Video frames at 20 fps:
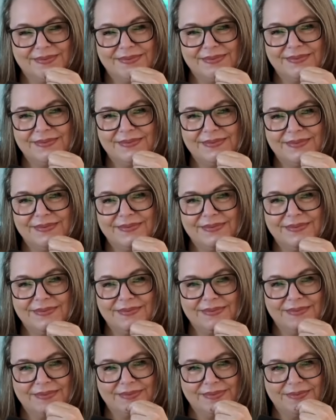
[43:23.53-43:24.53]

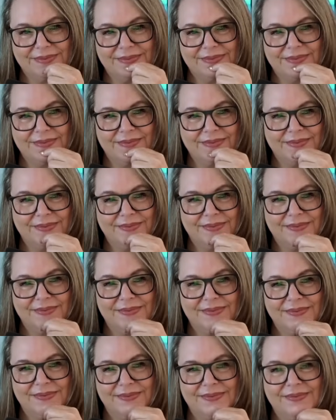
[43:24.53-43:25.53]

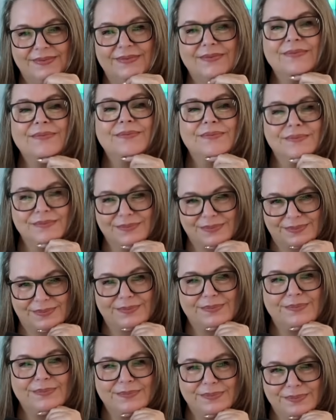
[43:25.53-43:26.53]

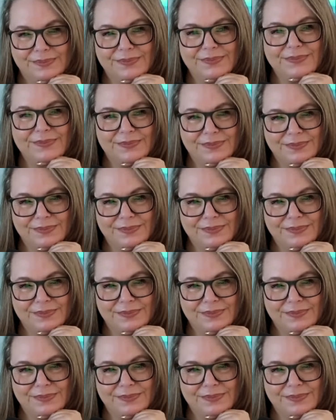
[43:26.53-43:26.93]
(not speaking)